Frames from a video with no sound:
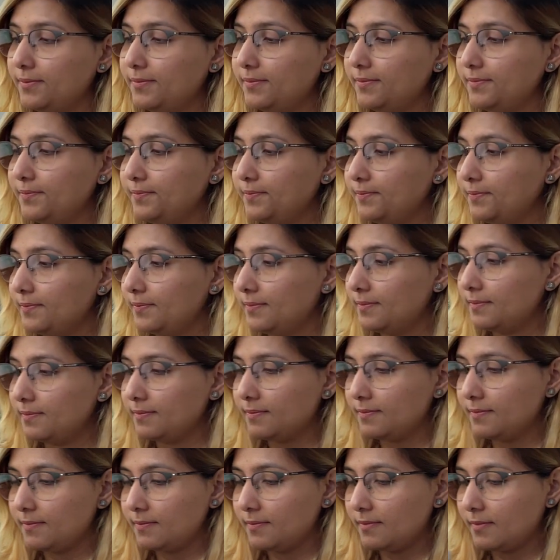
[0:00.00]

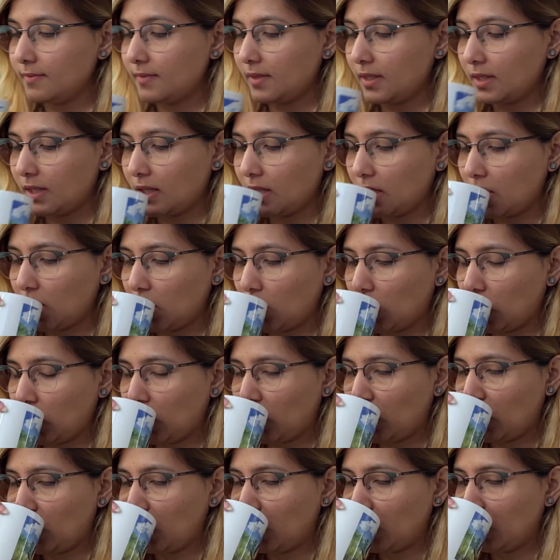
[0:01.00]

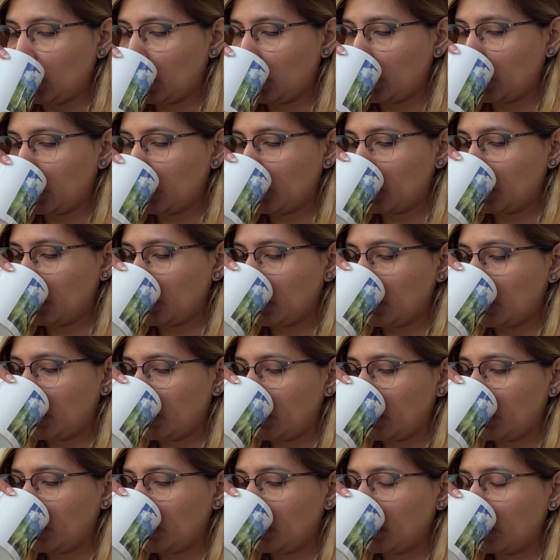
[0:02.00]

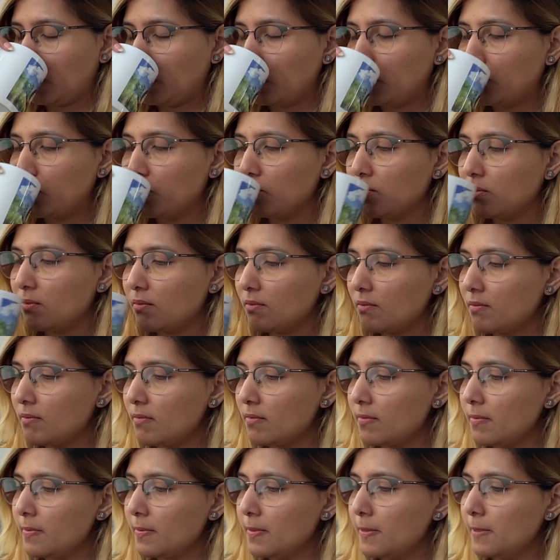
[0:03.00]

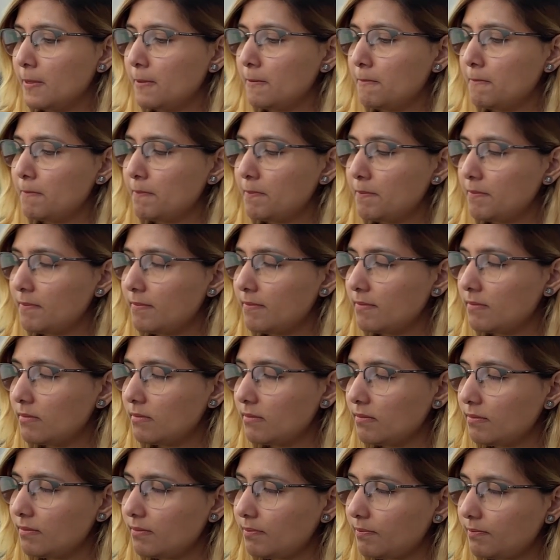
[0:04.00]

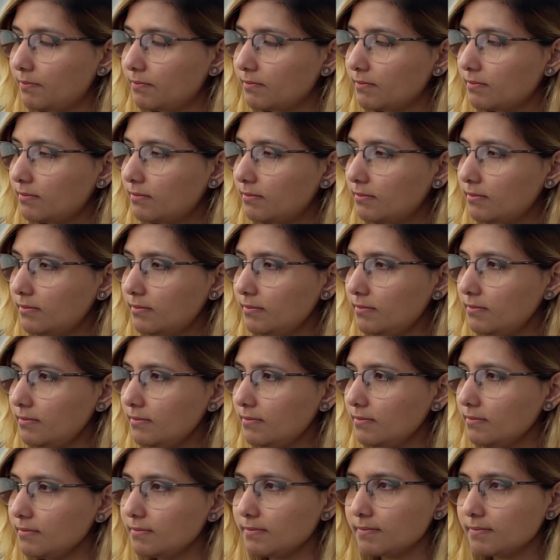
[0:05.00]
[no speech]